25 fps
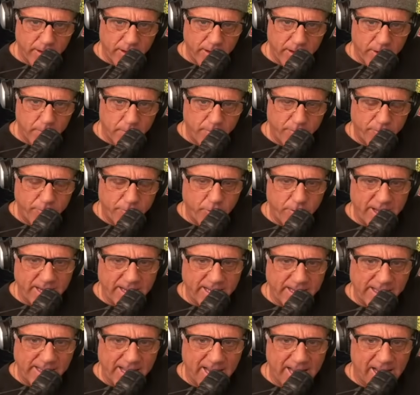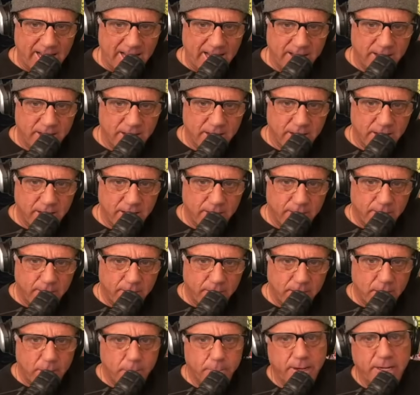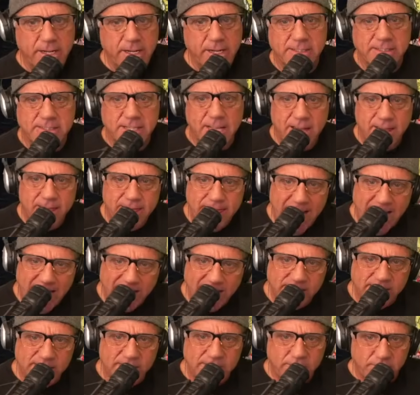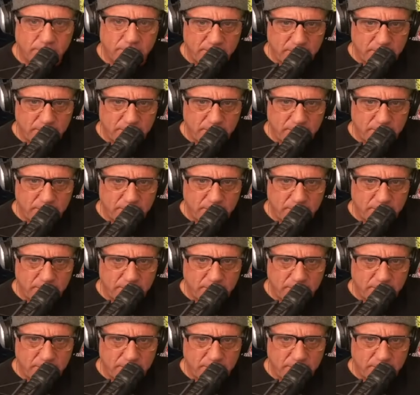before they could land because that's the